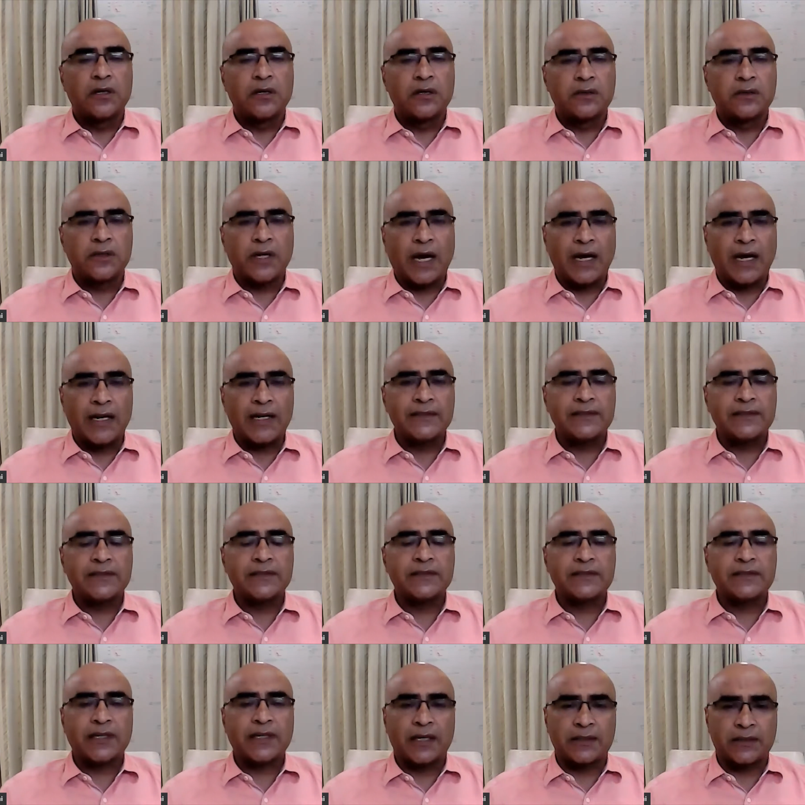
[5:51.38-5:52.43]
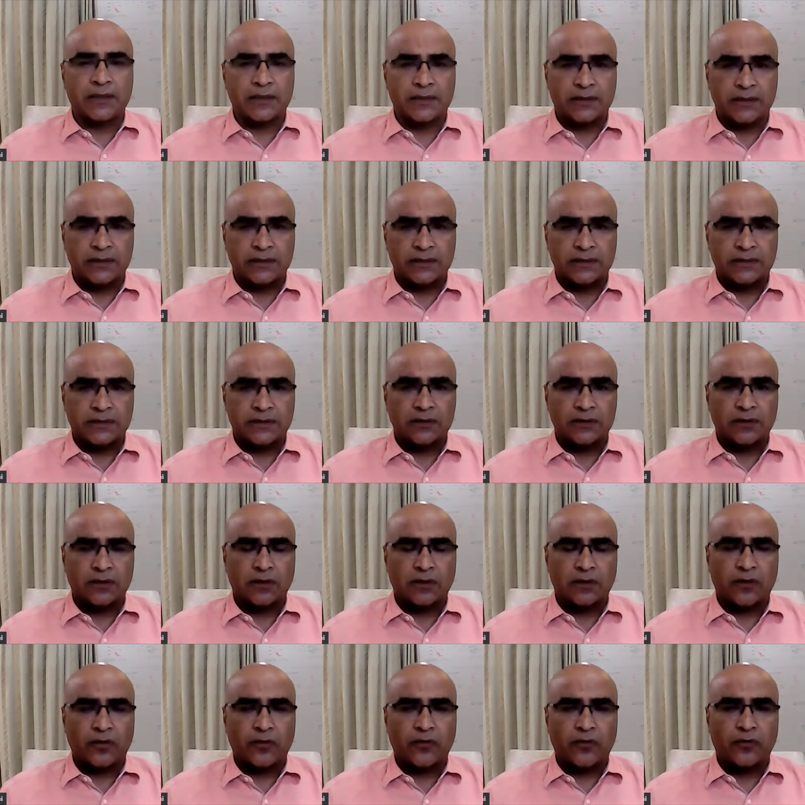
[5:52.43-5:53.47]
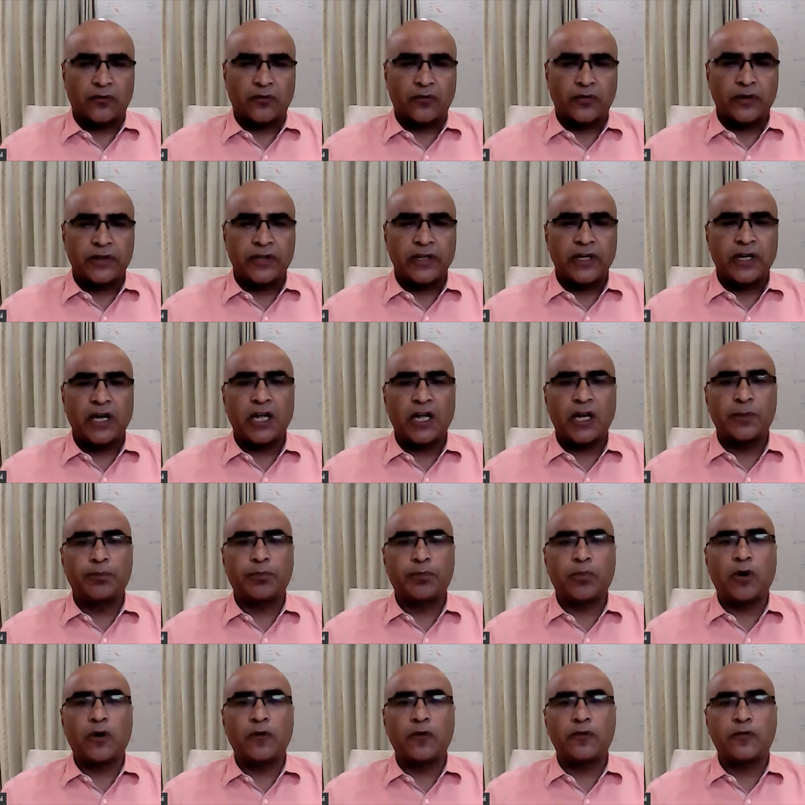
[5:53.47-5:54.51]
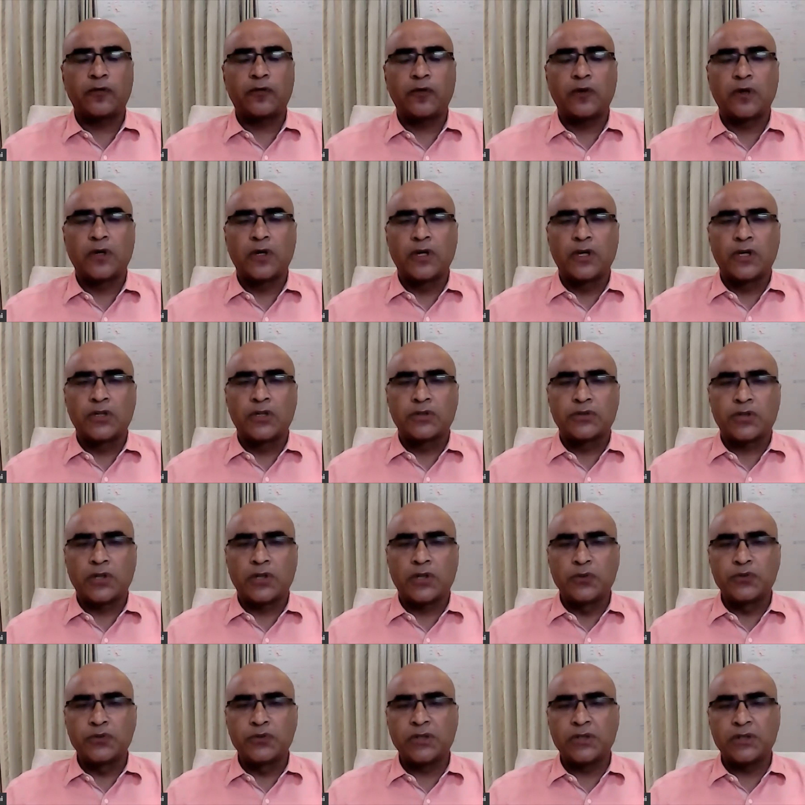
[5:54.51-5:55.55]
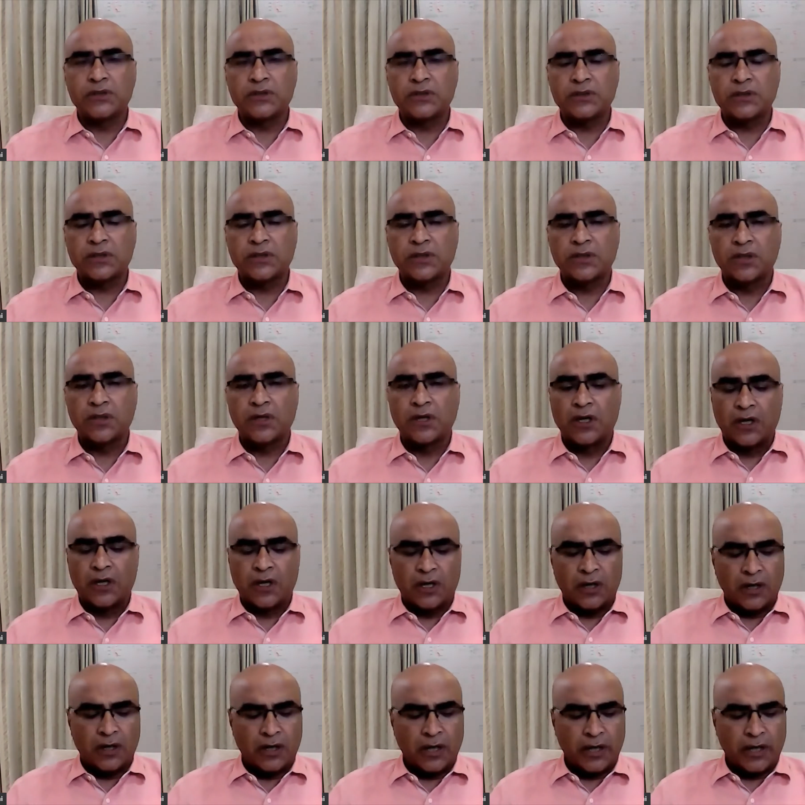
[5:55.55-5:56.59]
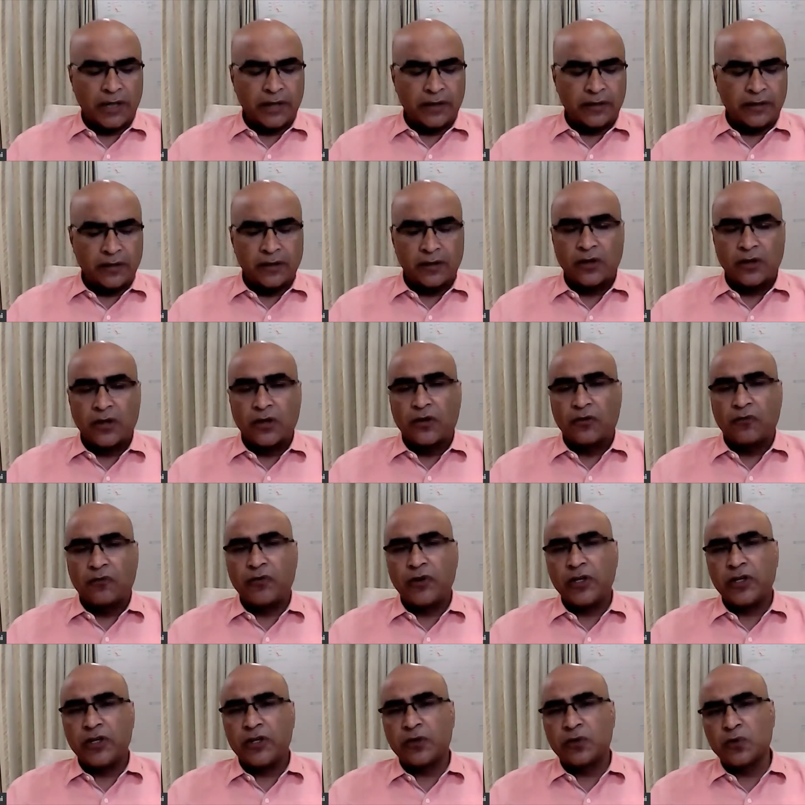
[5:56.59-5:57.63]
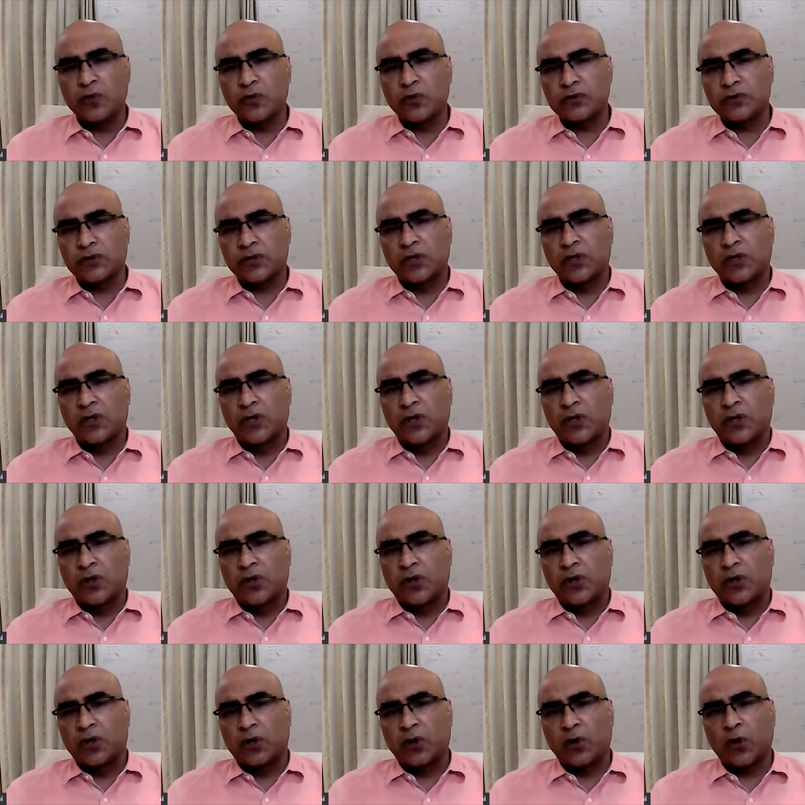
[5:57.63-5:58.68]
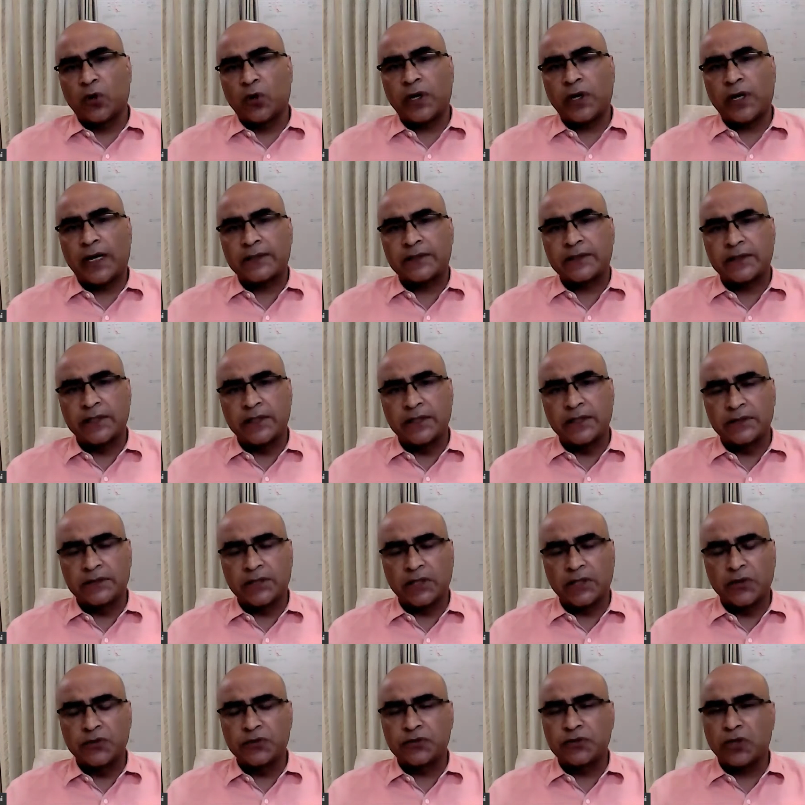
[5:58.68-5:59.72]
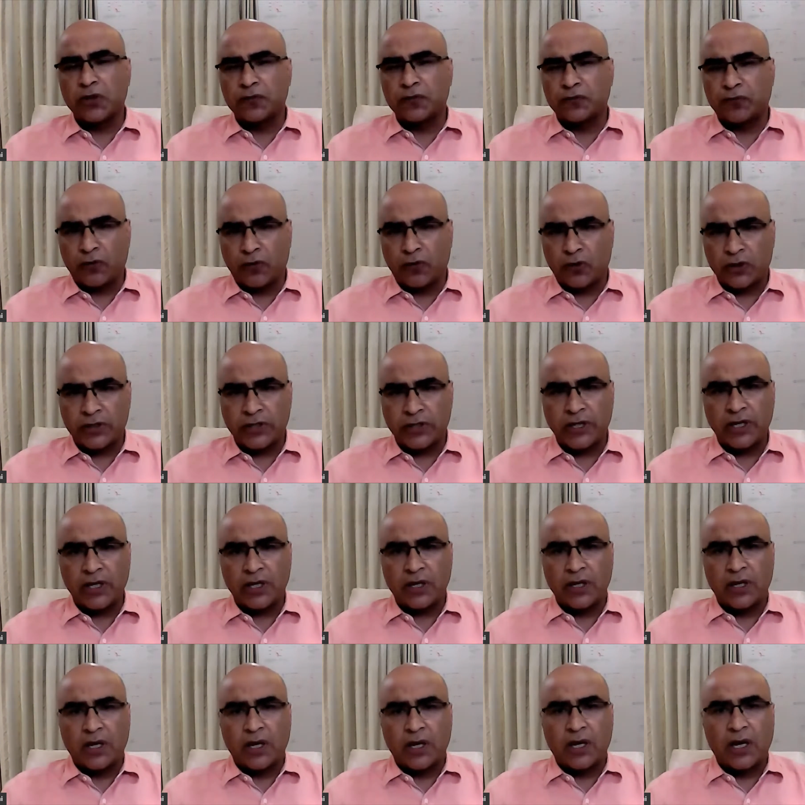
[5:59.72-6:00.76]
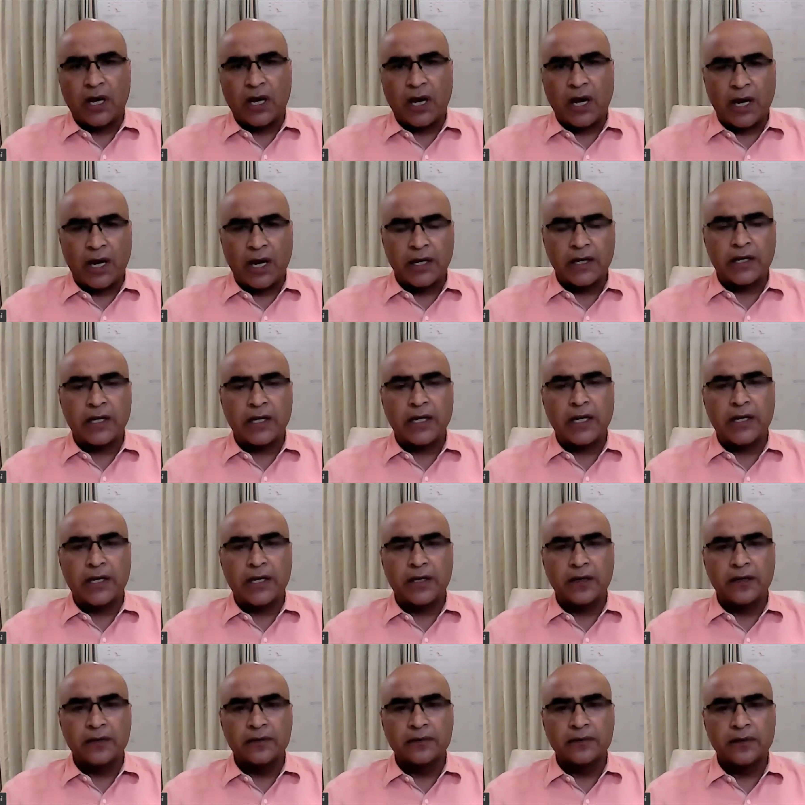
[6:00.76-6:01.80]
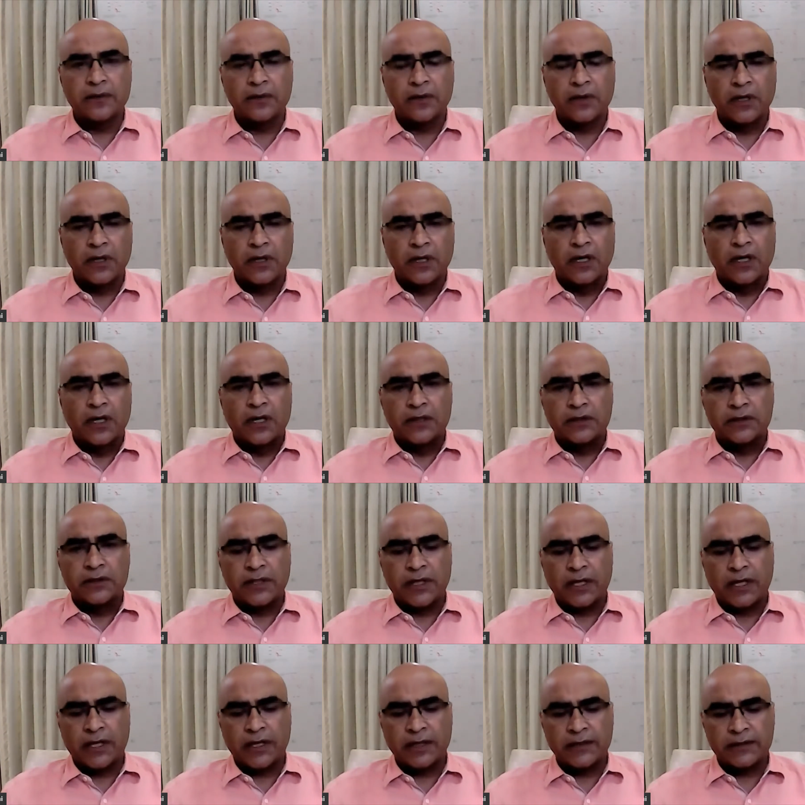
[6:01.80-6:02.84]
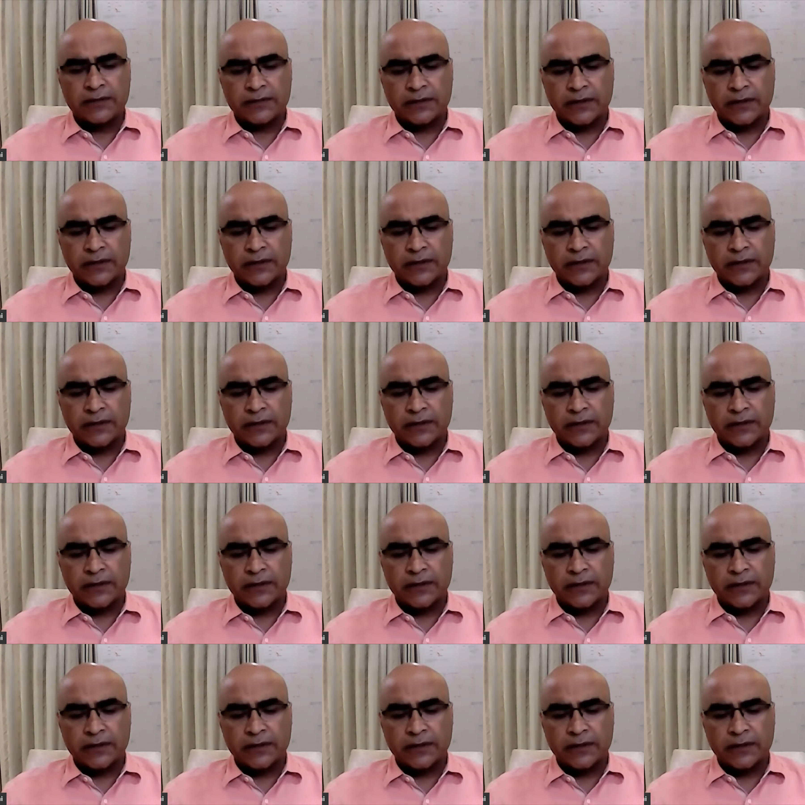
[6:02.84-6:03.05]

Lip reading: dialysis catheters with the help of solutions, like we use chlorhexidine solution for the hand cleaning. There is